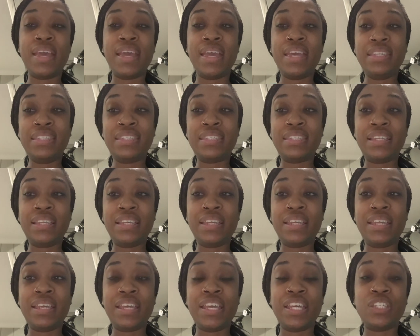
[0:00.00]

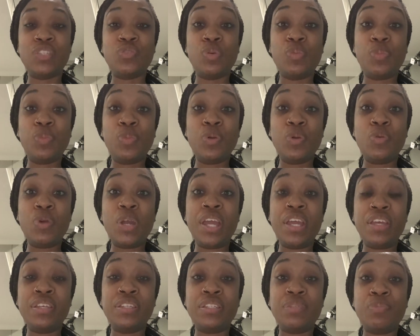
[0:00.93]
Insulin
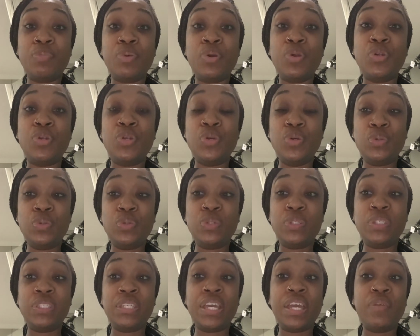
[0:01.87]
is
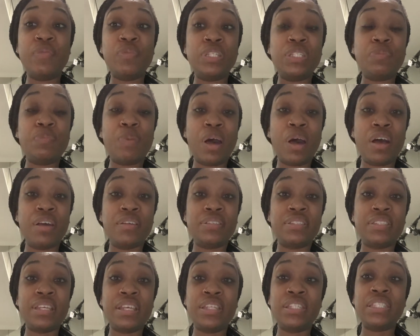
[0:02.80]
produced in
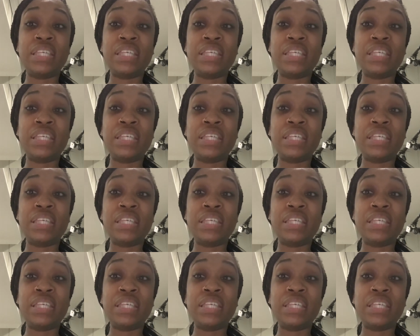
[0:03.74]
response